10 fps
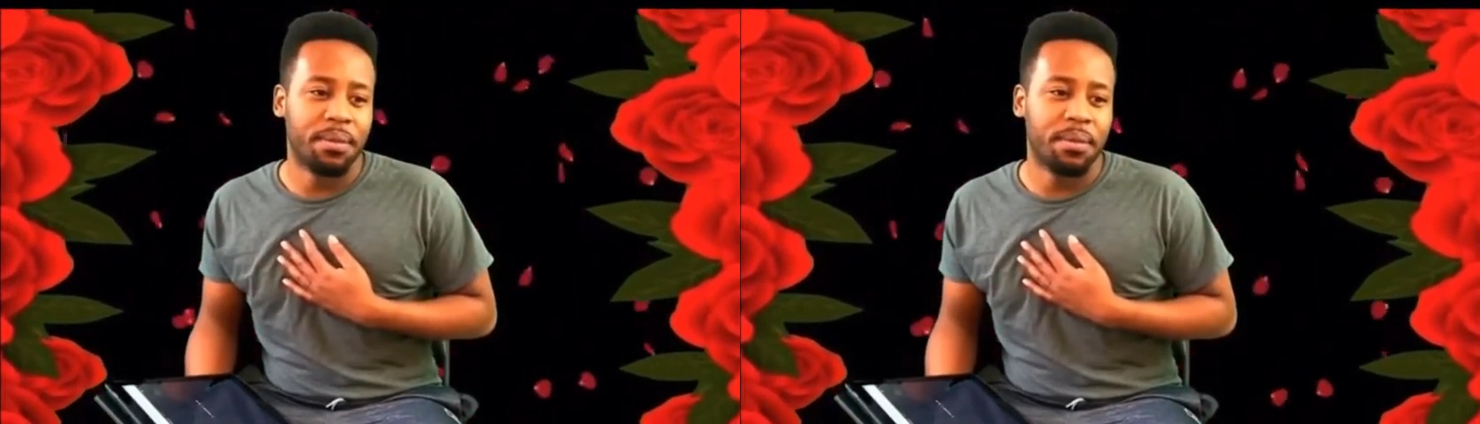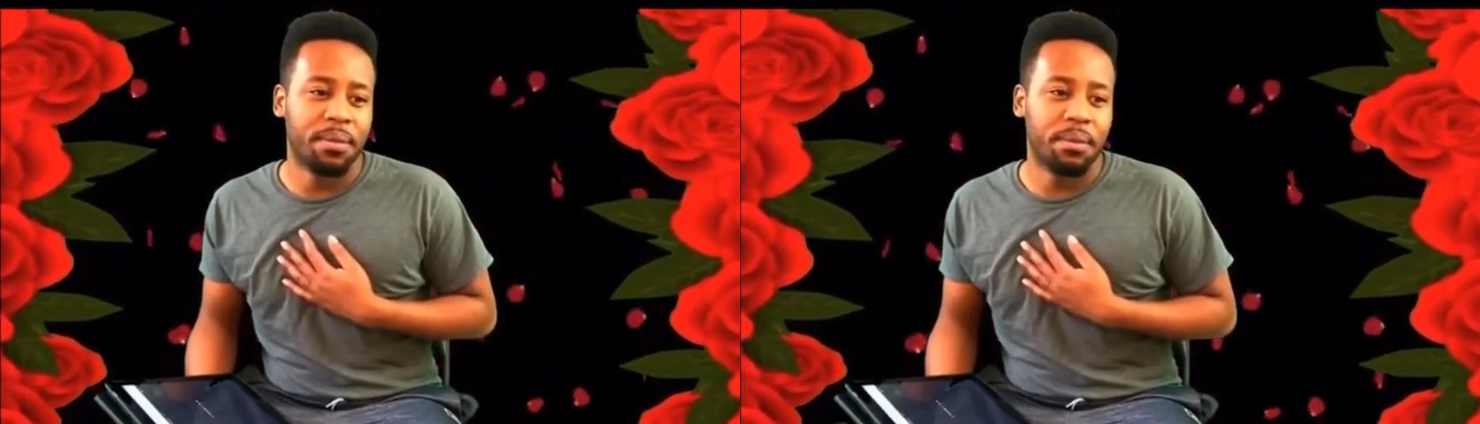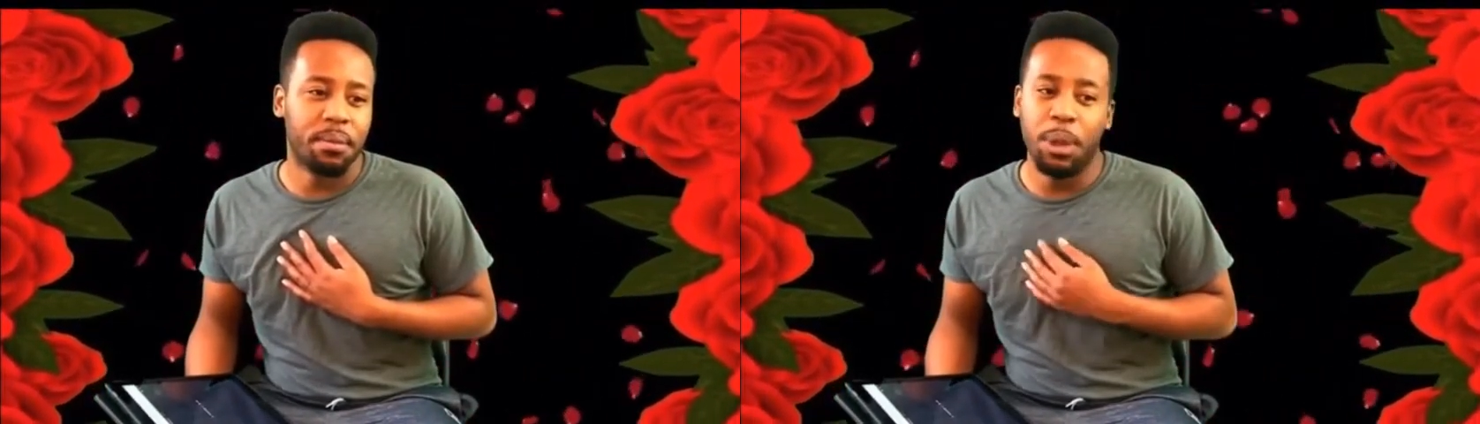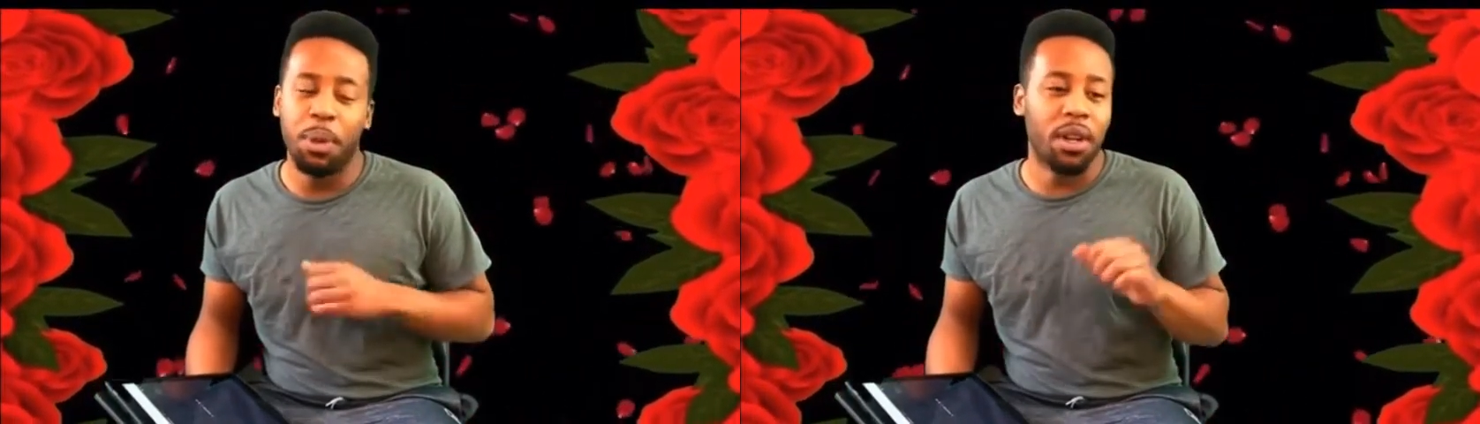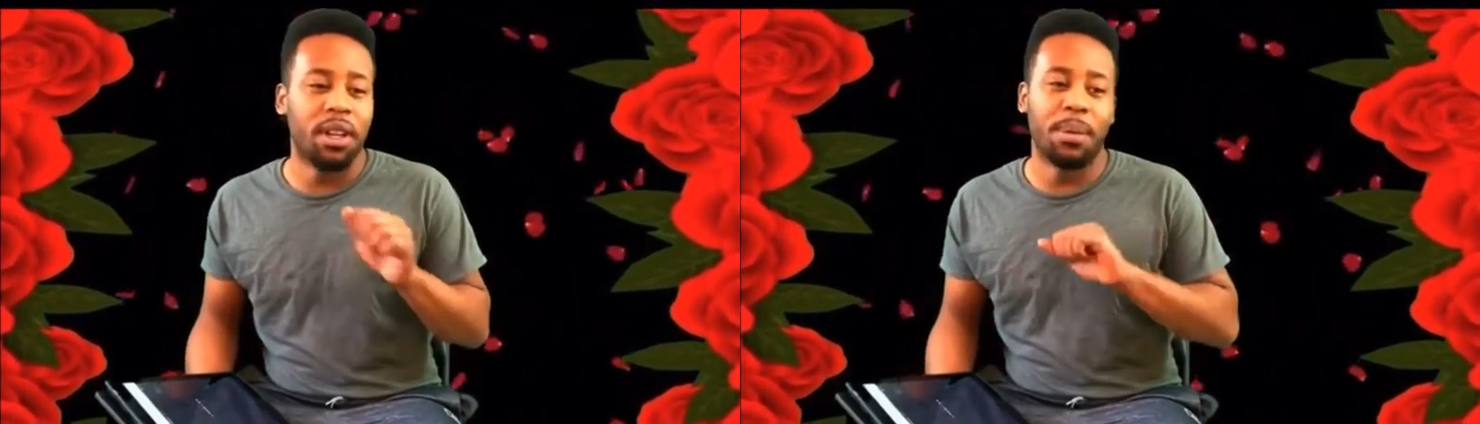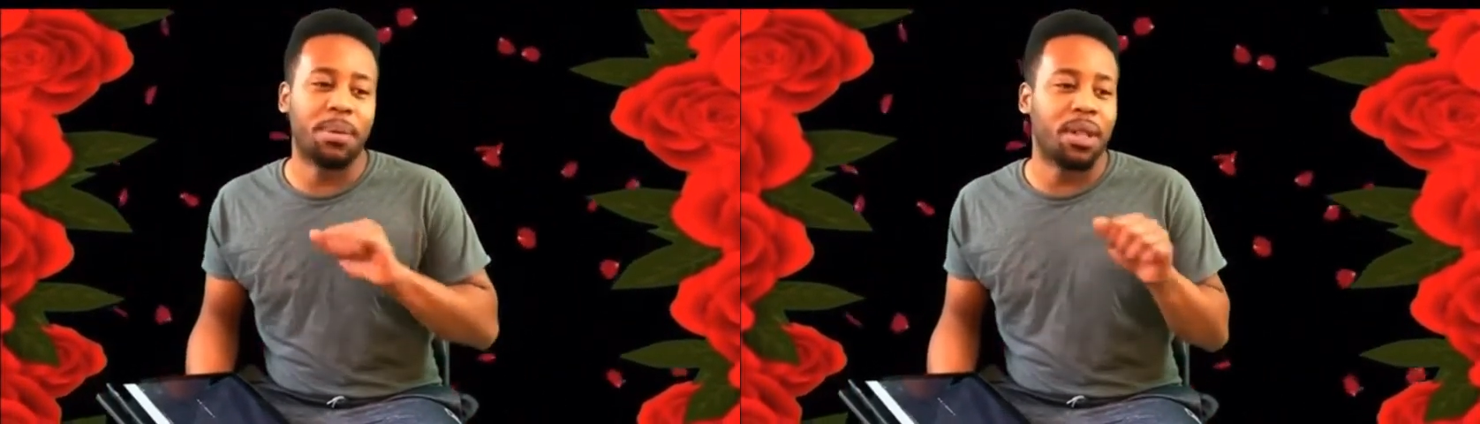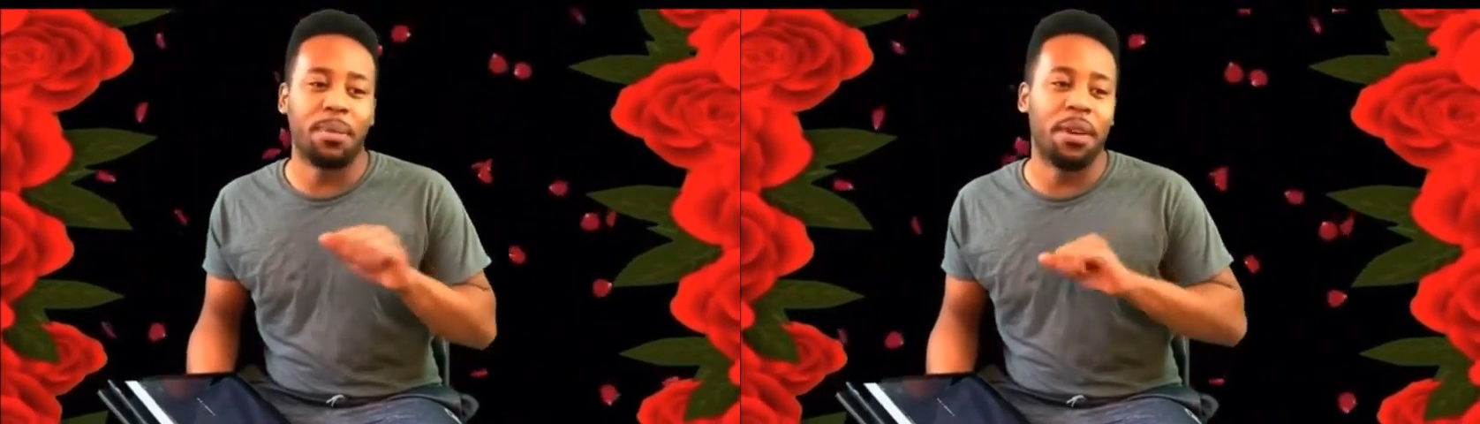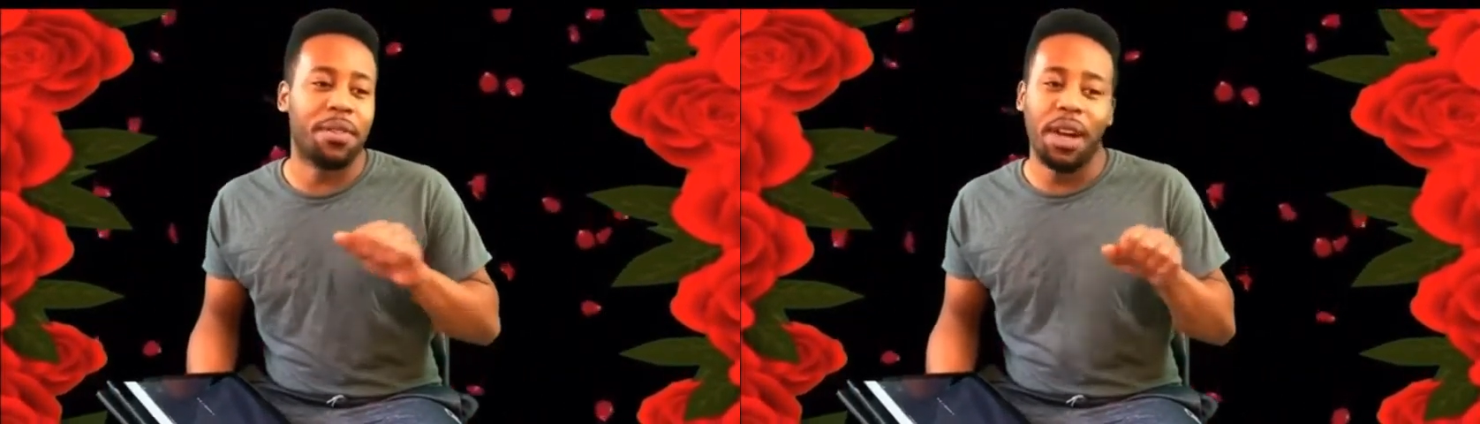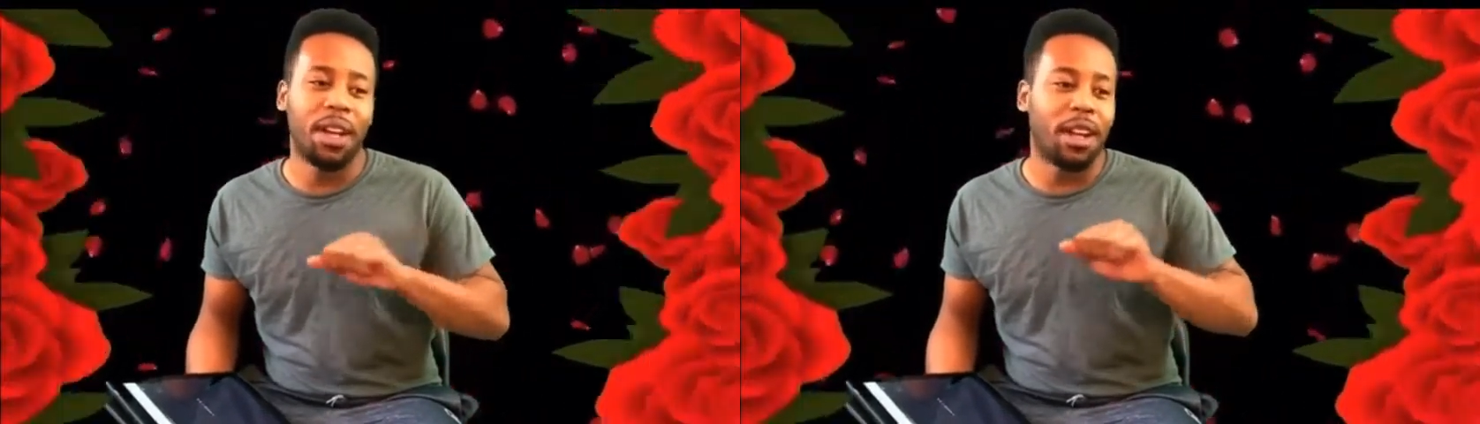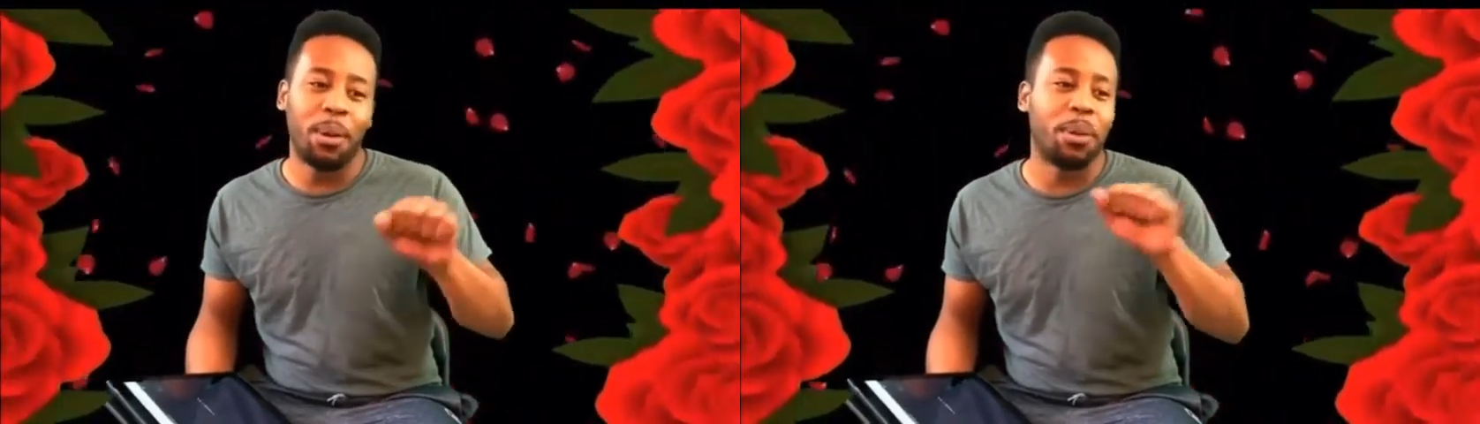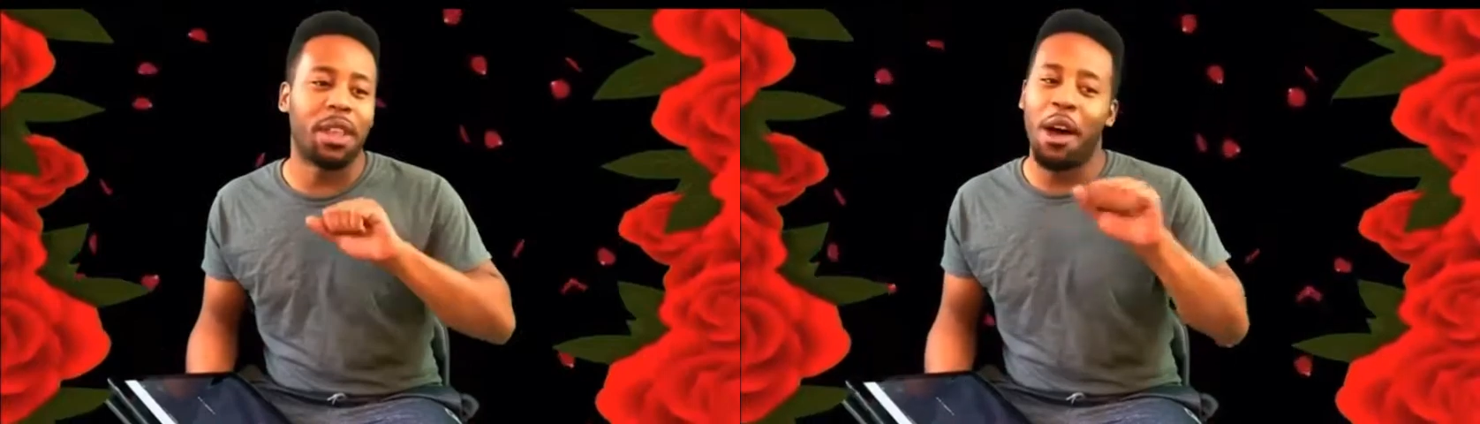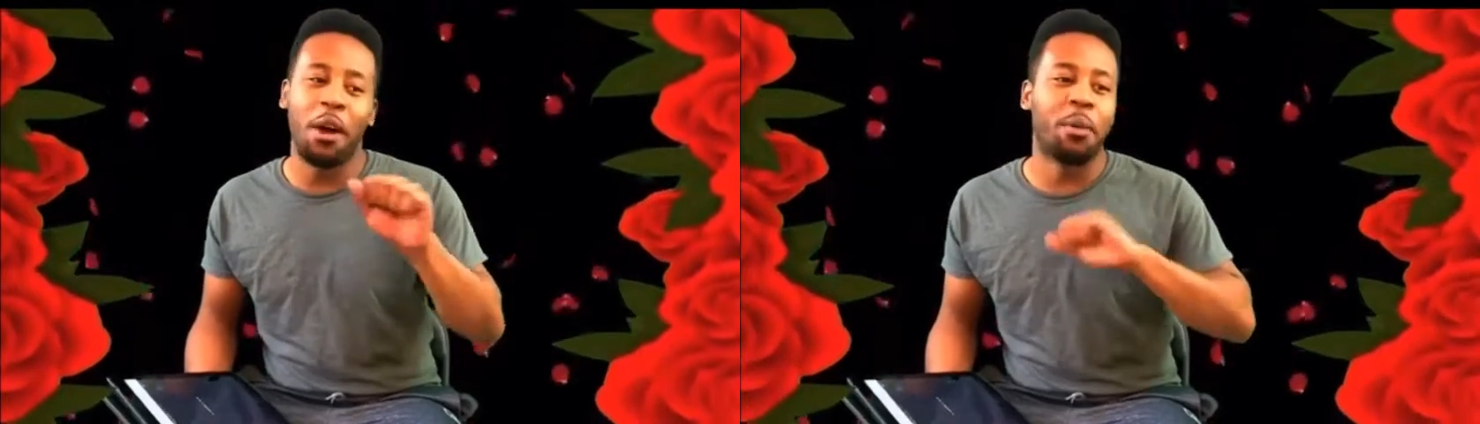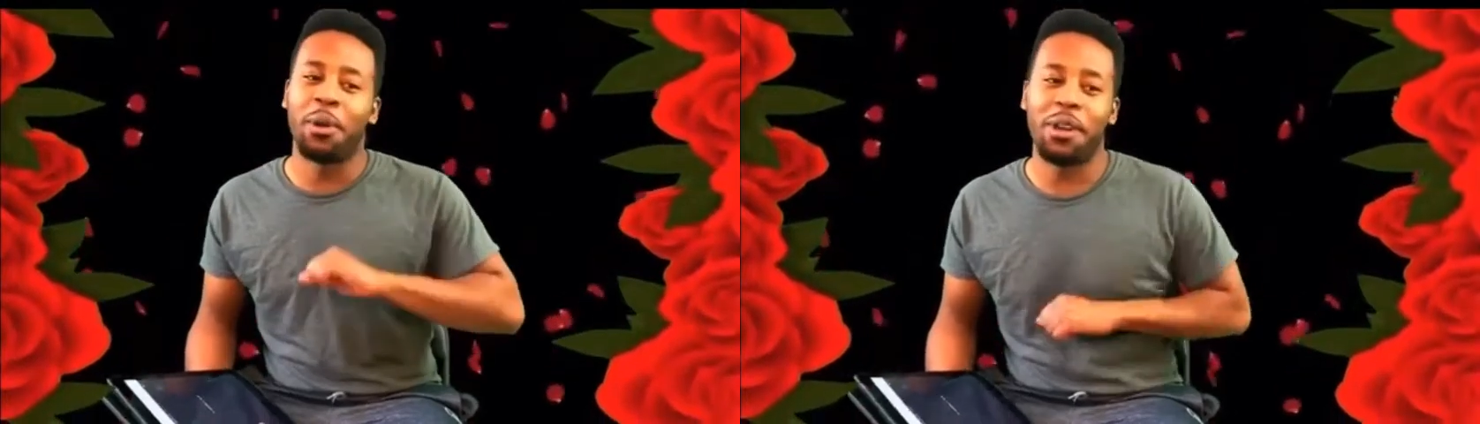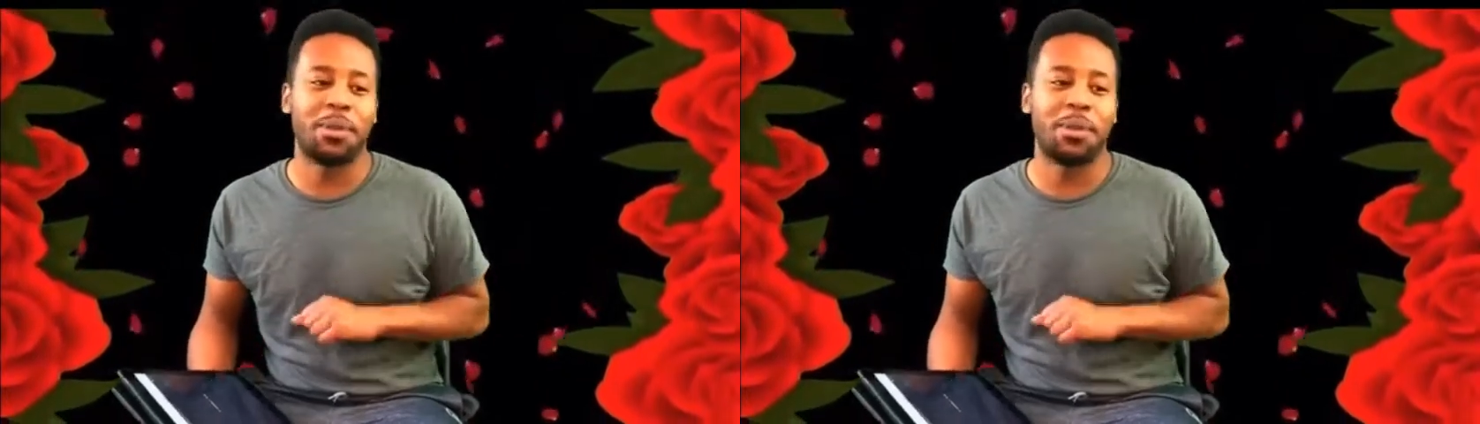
me pulling up to the motherfucking club with the homegirls,